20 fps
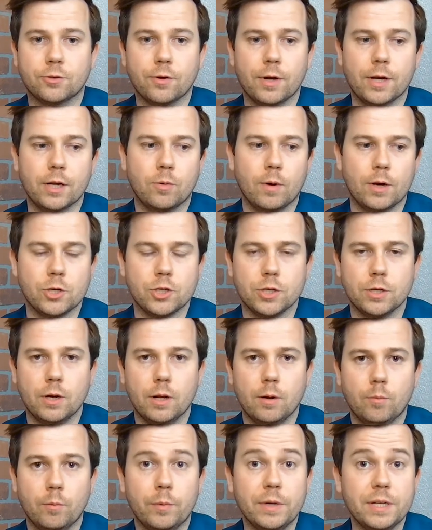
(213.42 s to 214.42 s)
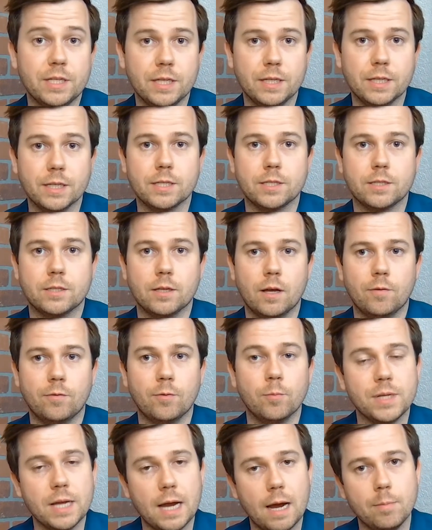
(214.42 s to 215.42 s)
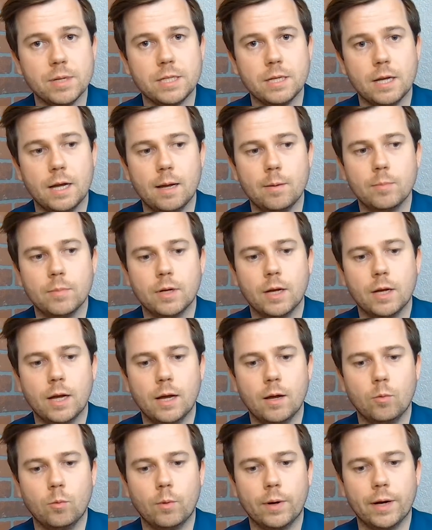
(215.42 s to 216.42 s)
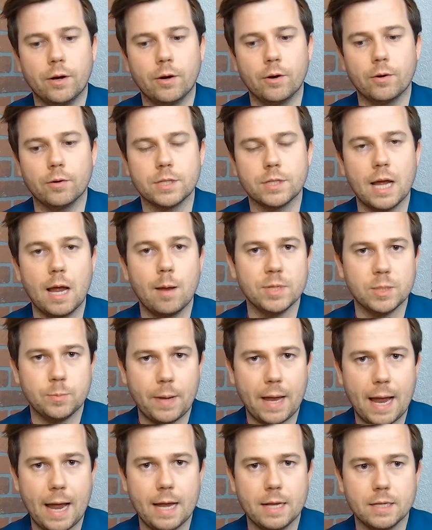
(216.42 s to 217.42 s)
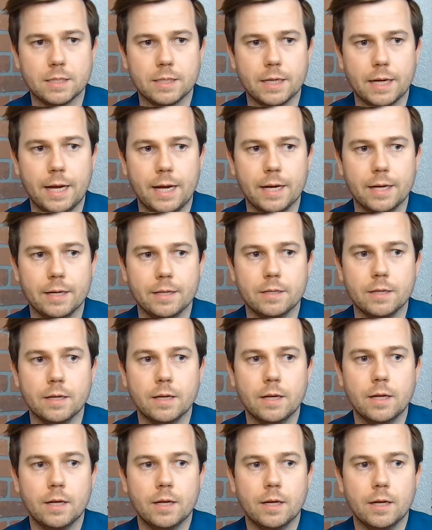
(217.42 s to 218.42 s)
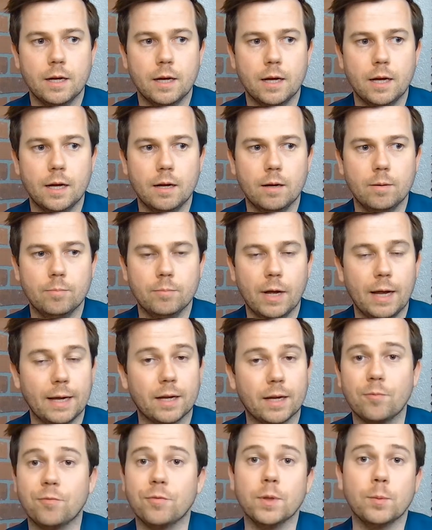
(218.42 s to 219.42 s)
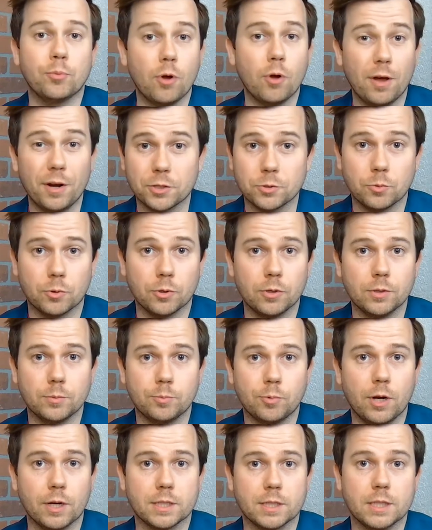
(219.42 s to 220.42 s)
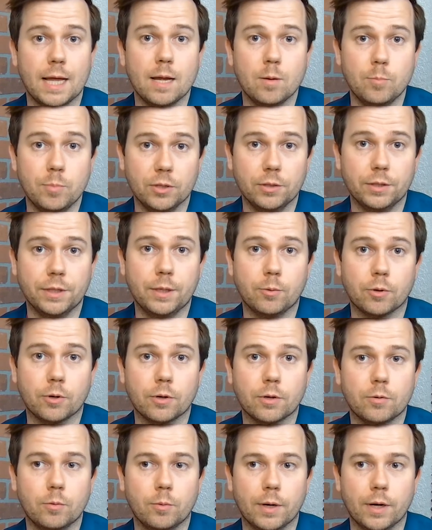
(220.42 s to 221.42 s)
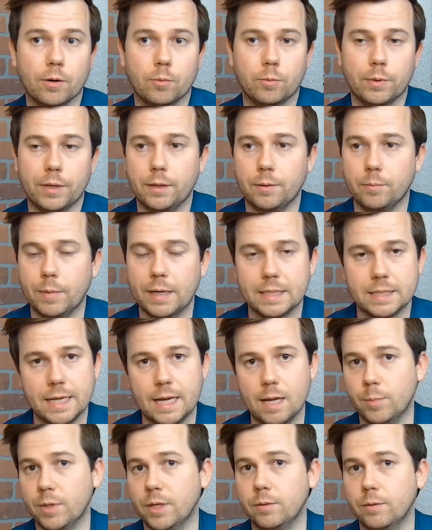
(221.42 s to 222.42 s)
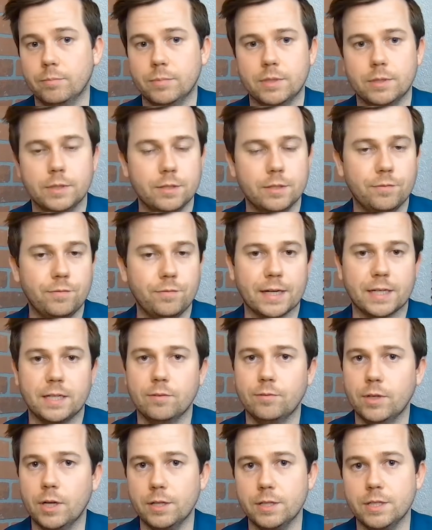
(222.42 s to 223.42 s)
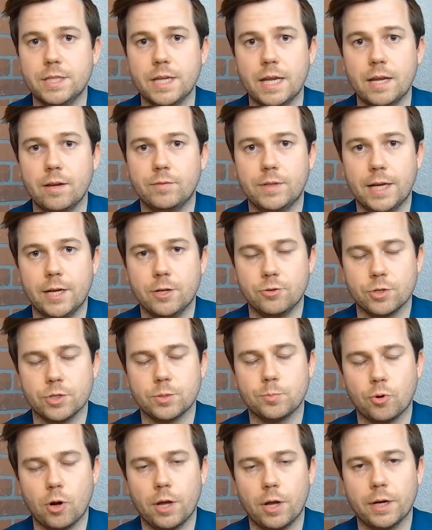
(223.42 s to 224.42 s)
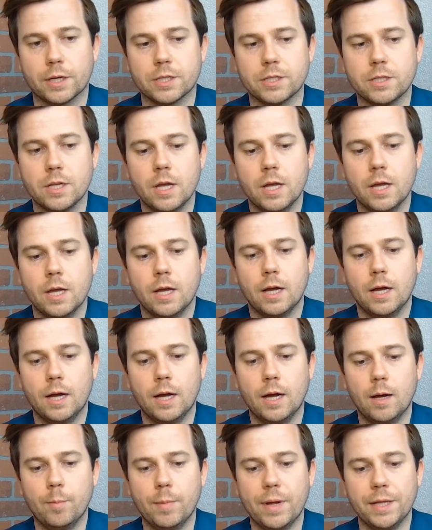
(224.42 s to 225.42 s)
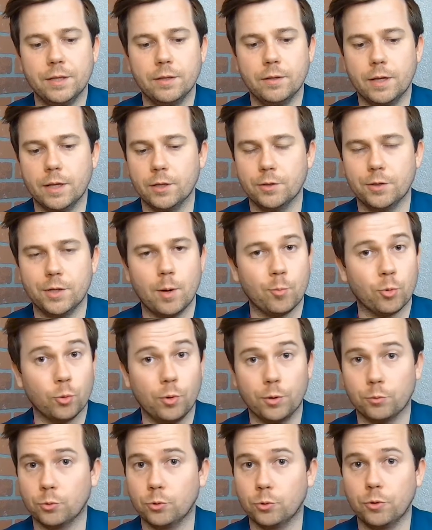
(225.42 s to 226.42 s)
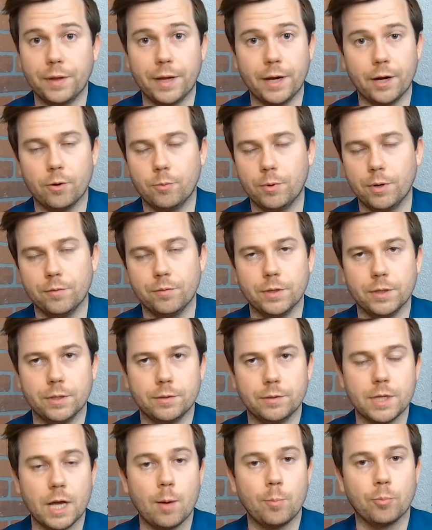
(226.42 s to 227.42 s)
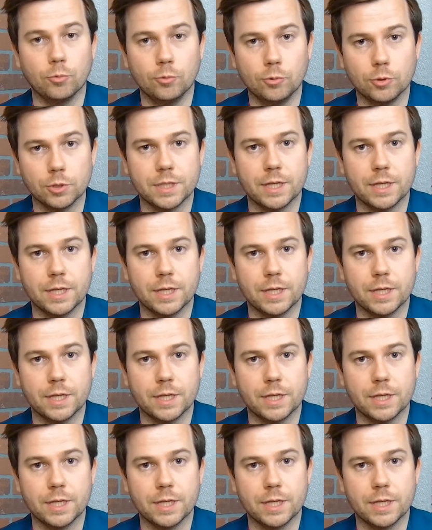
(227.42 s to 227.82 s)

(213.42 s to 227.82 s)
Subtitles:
a great question. We see this from time to time where time has passed, and I come from the products world, products liability work, where we examine defective and unsafe, dangerous products. And the number one rule there, one of the top rules